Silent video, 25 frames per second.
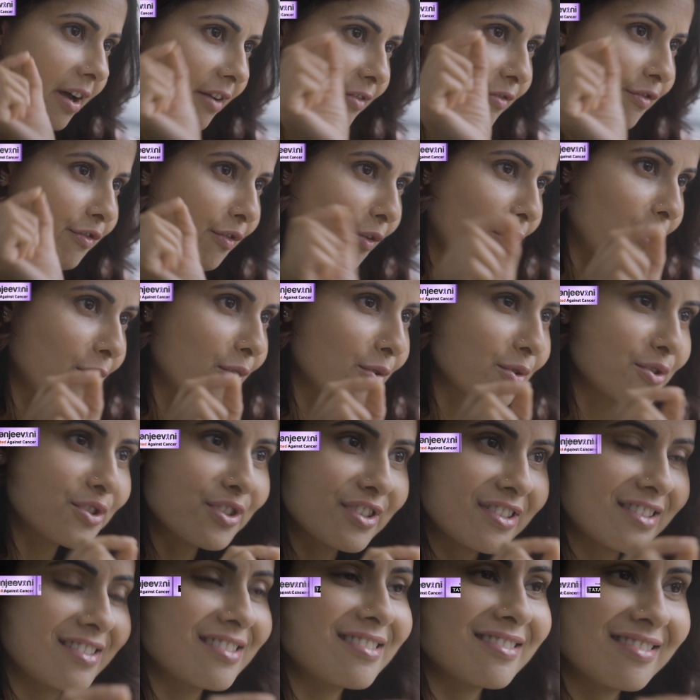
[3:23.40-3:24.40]
unfollow.
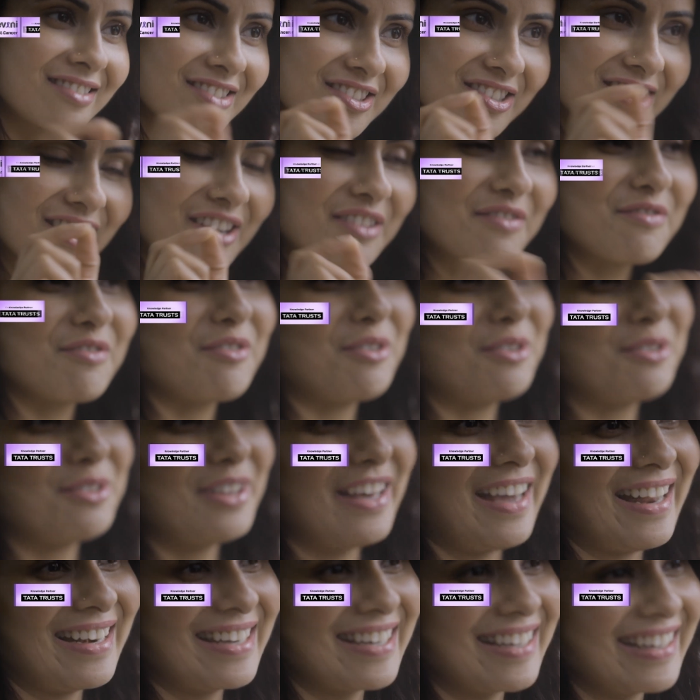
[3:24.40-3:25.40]
Just, just unfollow
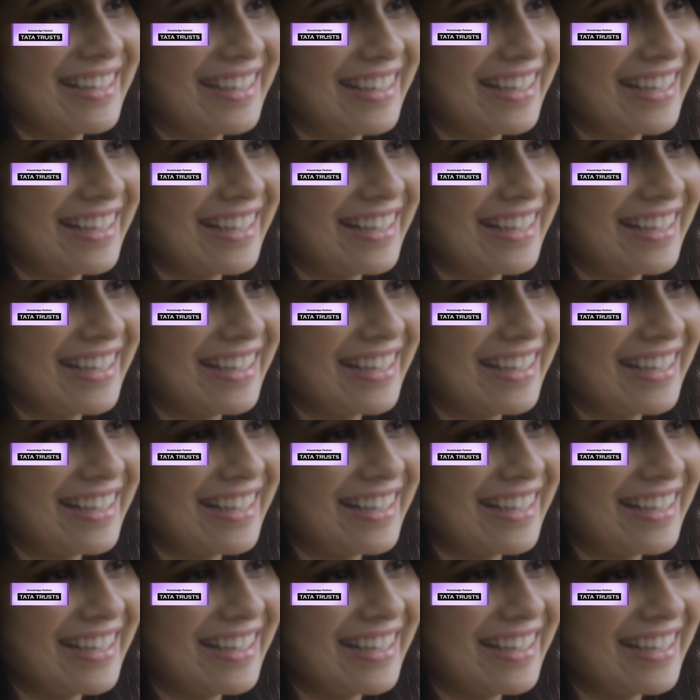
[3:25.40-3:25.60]
that.